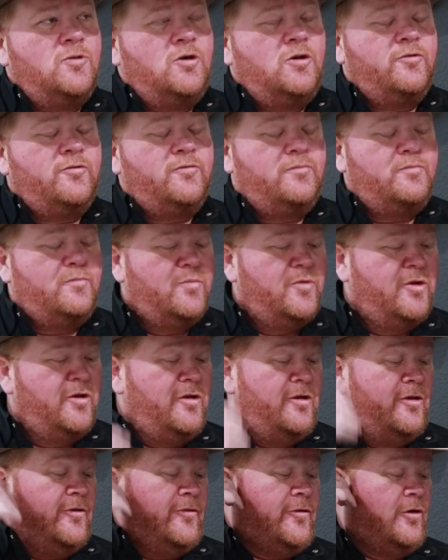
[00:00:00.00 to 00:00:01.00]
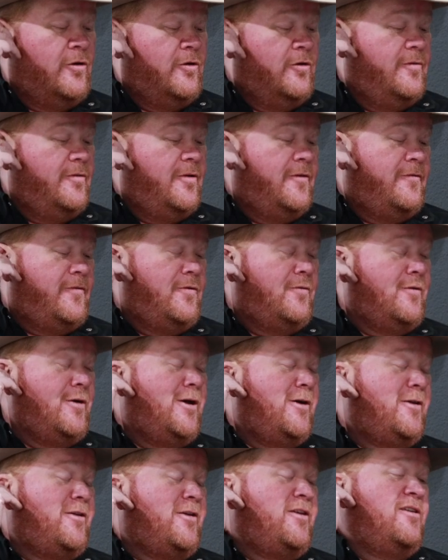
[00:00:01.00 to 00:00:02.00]
Awesome. So if you
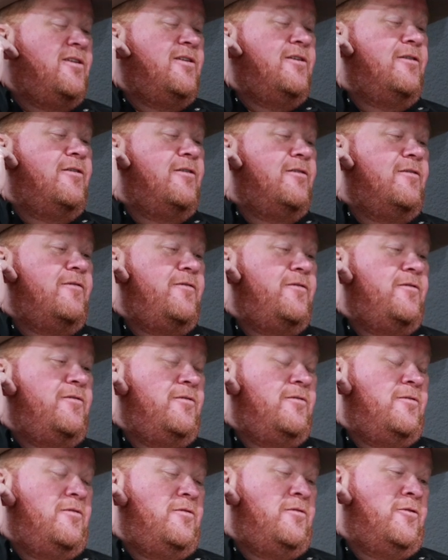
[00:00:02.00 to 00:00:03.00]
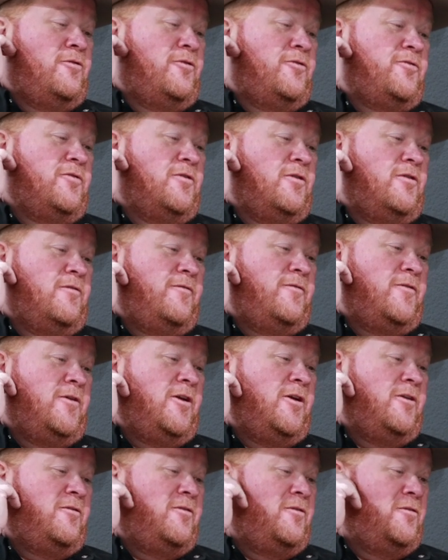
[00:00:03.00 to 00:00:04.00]
had to give yourself at
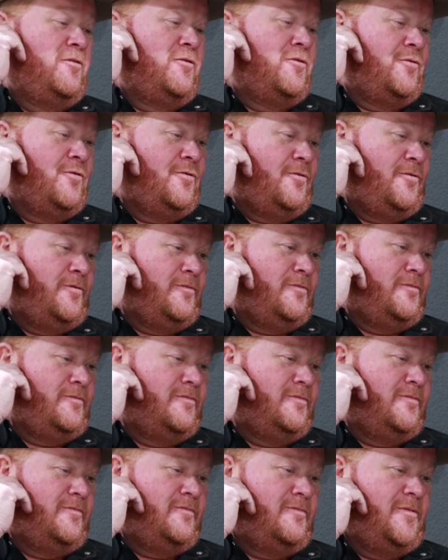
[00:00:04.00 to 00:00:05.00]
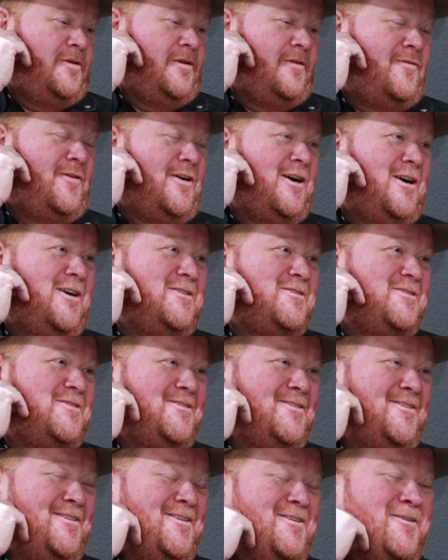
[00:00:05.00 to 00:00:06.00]
18 years old advice,
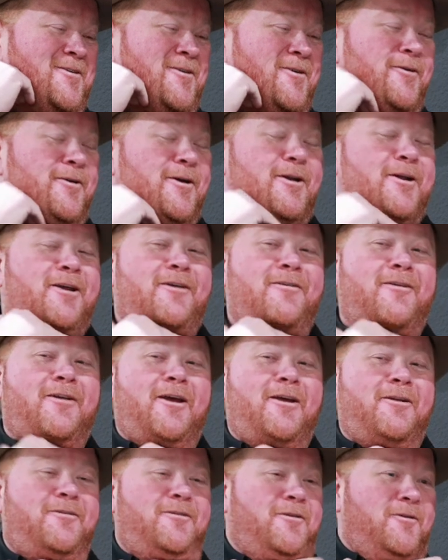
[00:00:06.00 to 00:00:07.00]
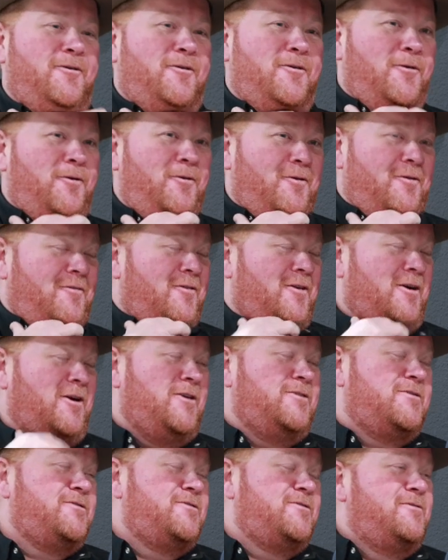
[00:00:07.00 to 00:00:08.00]
or you had to give an 18-year-old
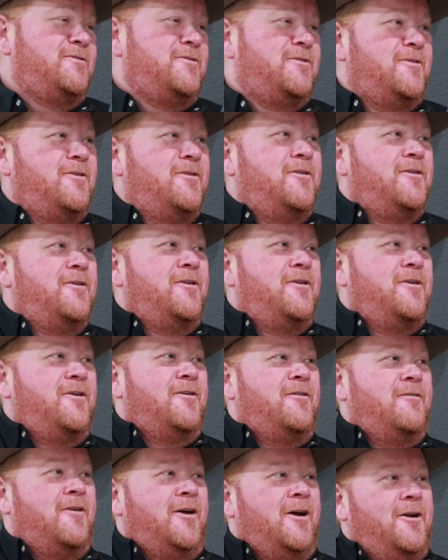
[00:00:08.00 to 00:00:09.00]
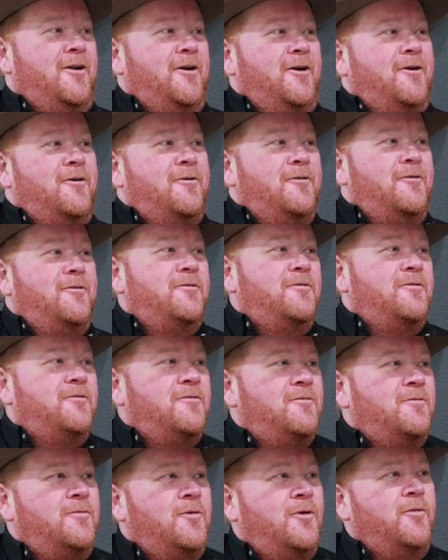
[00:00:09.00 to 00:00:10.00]
advice right now,
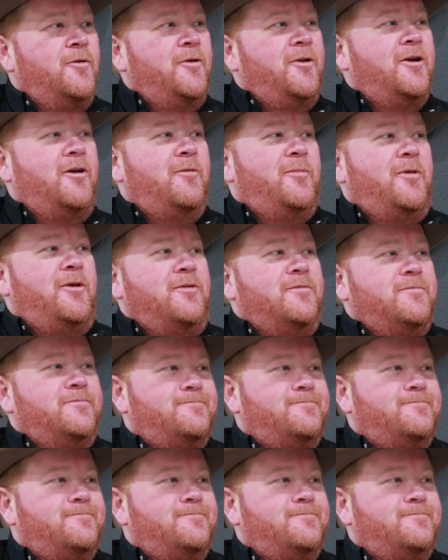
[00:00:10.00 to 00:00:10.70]
what would that be?